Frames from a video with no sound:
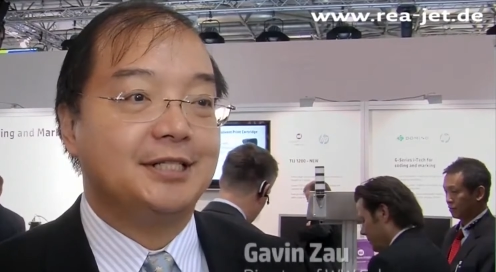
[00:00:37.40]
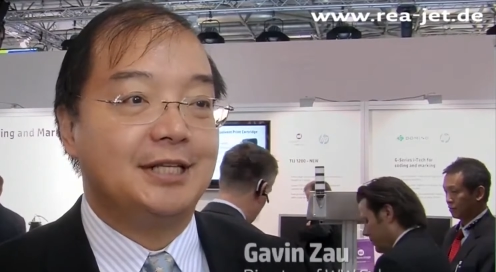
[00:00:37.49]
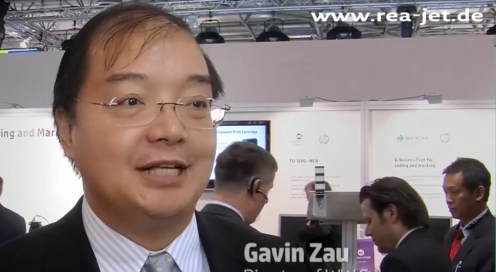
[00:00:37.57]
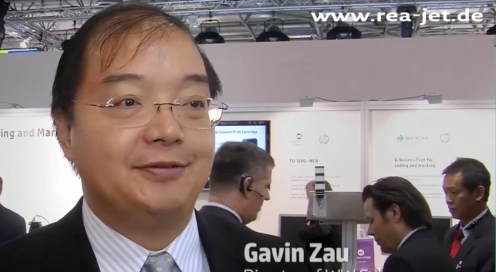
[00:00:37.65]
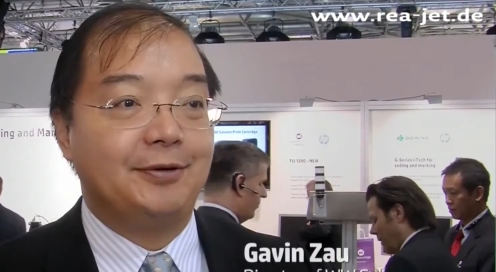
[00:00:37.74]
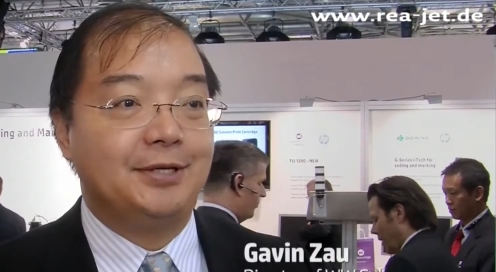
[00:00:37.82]

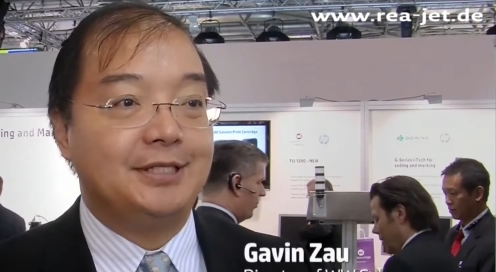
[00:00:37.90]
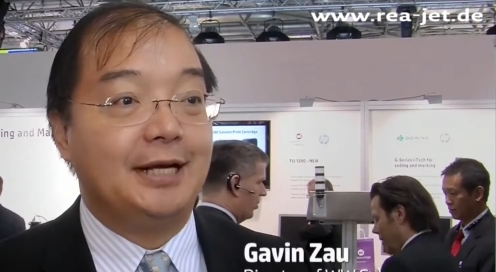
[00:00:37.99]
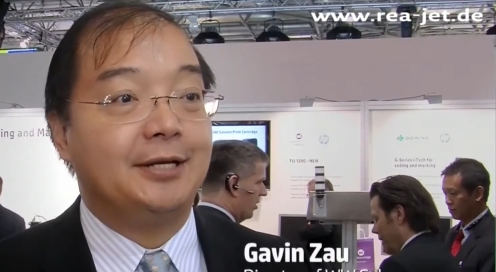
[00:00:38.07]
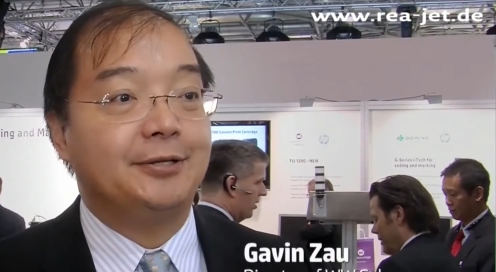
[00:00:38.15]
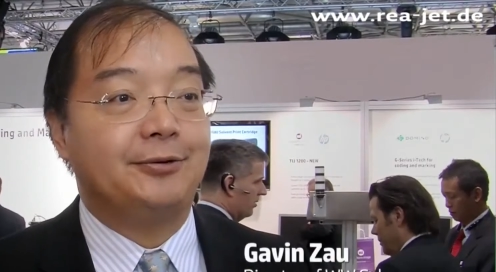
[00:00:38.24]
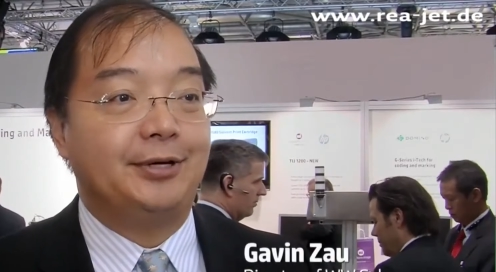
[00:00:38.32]
Speaker 1: successful in
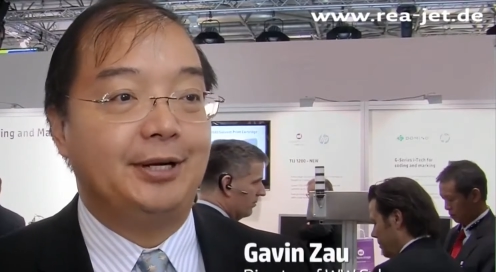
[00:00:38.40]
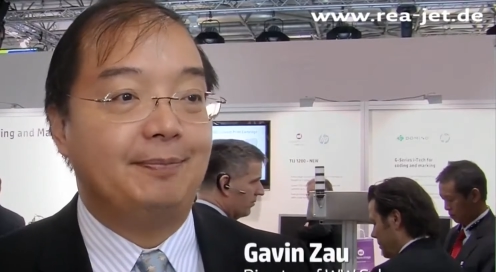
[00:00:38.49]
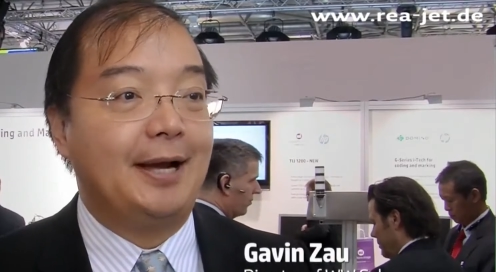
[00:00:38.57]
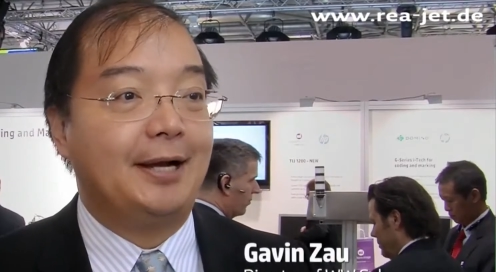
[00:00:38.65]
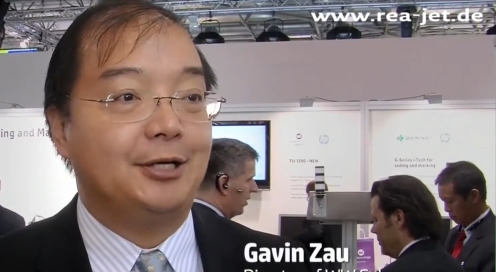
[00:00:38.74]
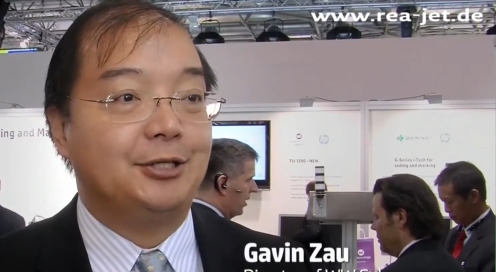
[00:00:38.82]
secondary
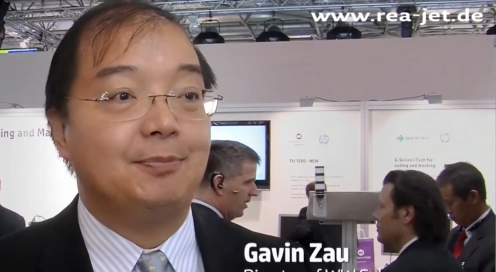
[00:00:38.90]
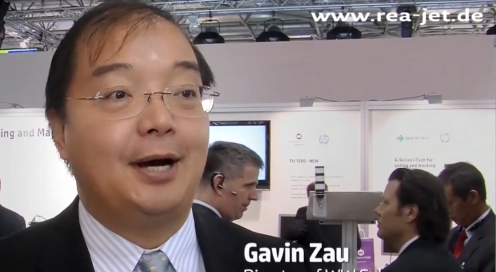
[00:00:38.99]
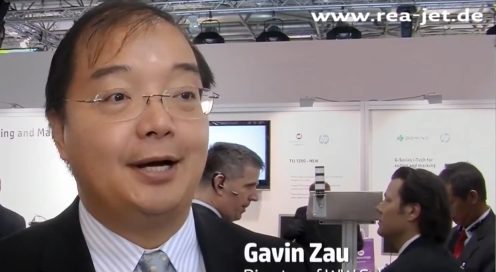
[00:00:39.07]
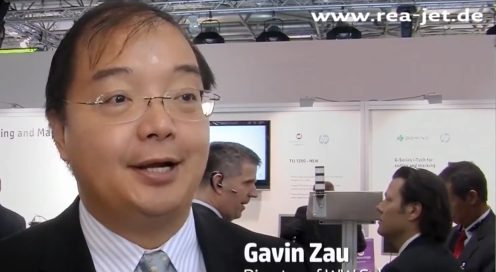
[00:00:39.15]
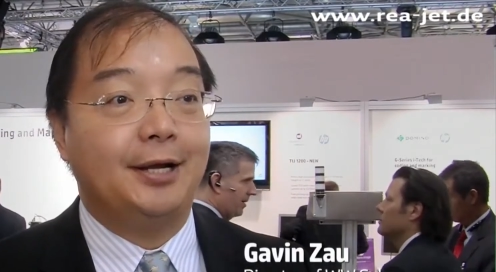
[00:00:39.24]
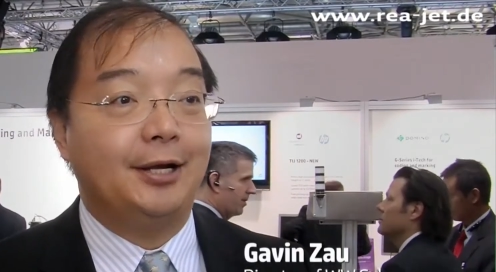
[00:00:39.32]
package
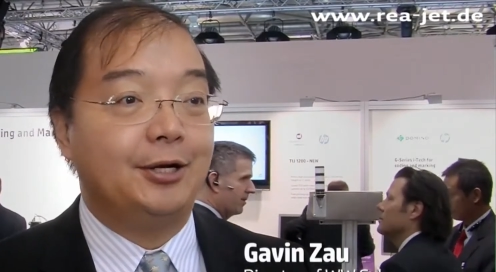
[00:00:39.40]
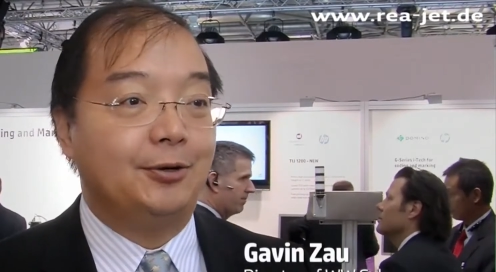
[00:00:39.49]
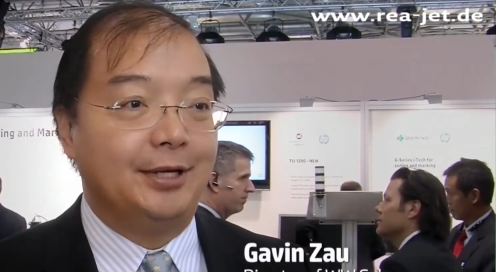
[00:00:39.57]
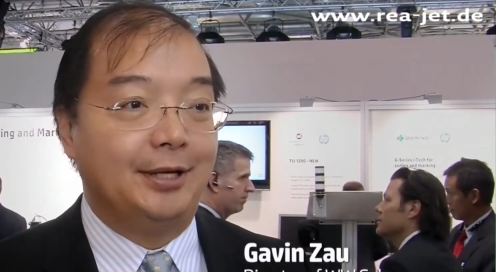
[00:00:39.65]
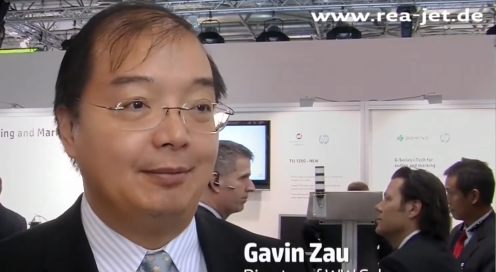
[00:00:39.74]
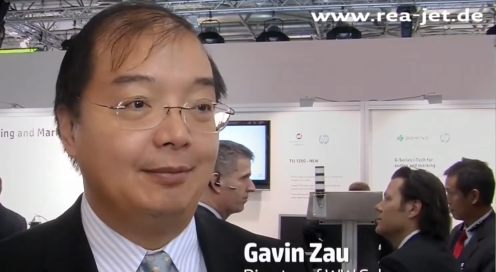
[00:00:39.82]
marking and
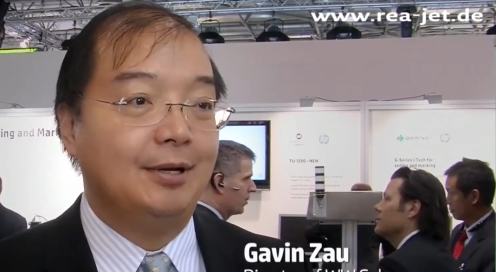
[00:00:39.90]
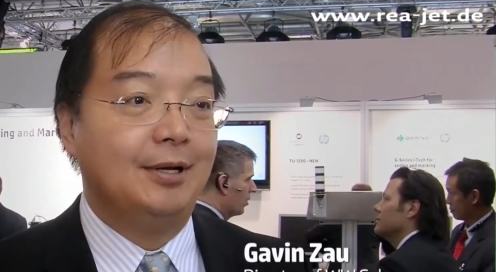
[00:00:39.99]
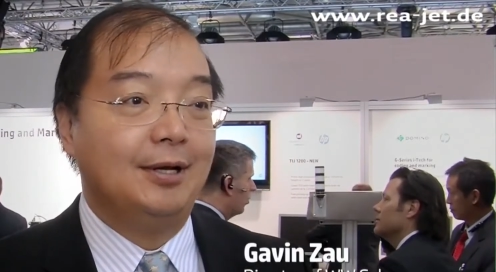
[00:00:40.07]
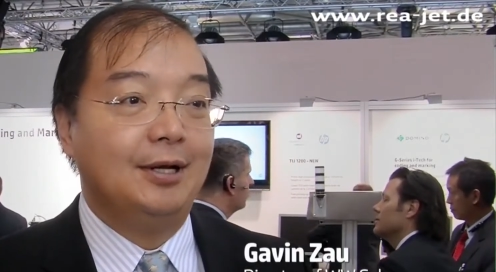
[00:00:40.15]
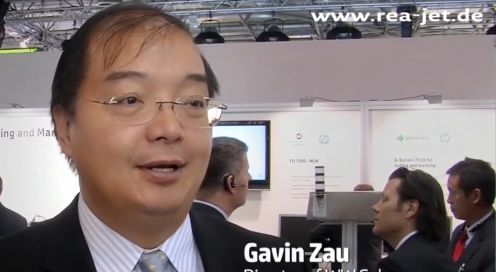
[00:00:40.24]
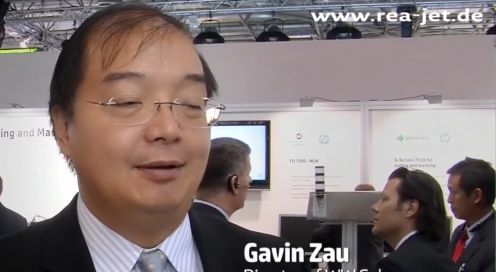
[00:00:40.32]
coding
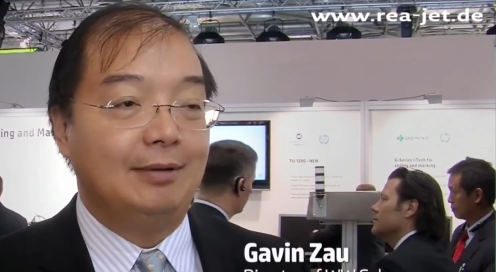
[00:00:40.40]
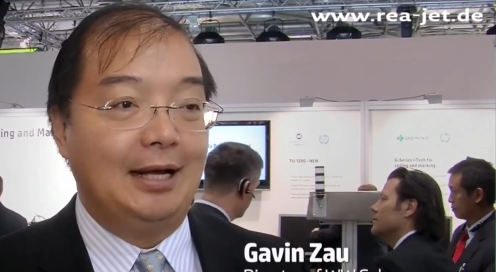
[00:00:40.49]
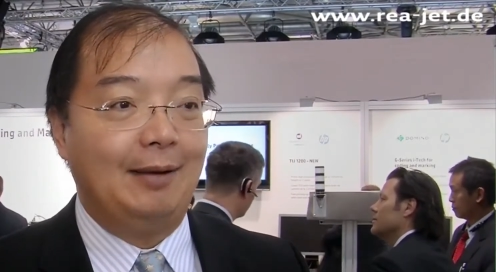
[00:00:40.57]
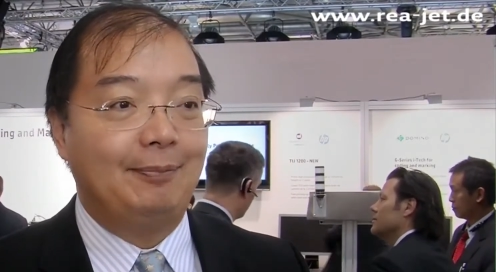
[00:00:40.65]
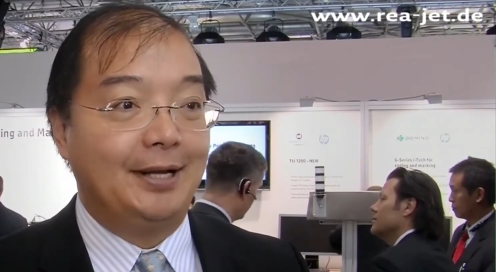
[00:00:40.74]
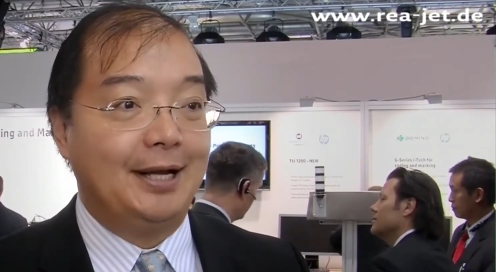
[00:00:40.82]

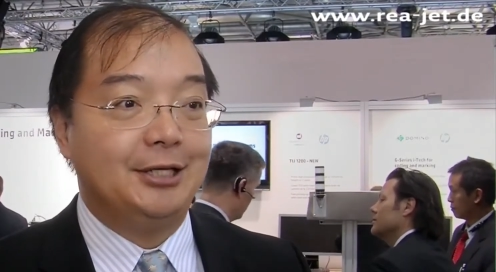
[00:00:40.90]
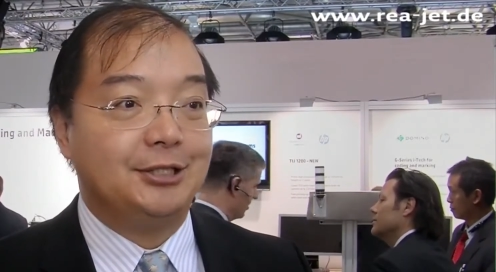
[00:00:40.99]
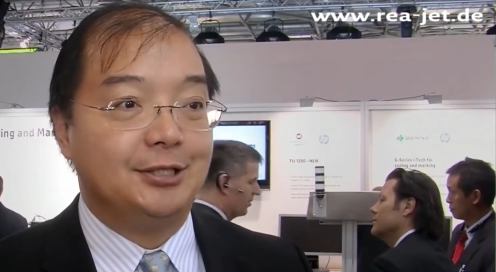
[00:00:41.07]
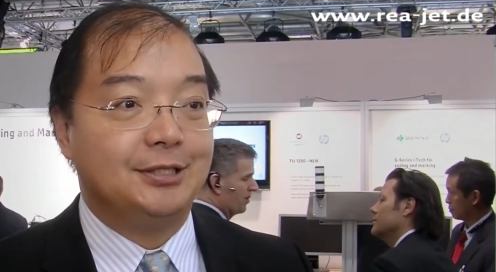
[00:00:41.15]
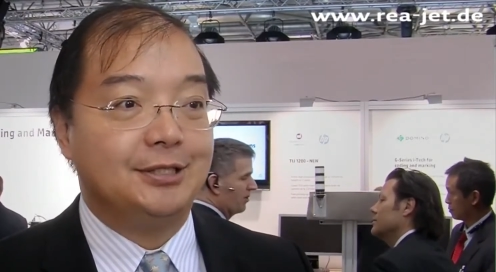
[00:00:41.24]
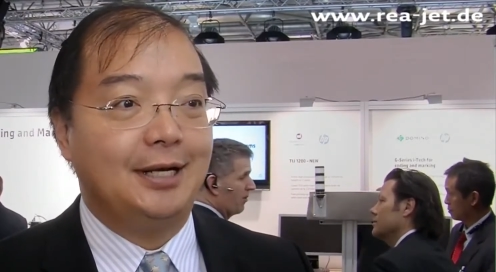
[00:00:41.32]

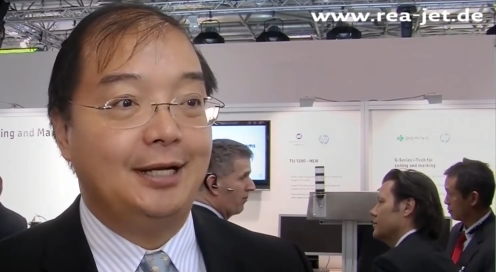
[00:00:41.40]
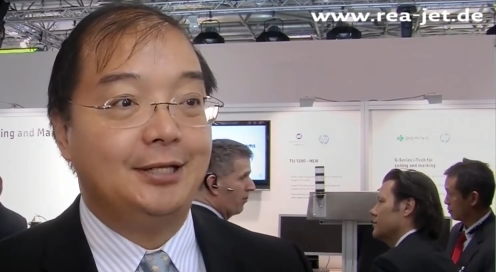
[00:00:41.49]
applications.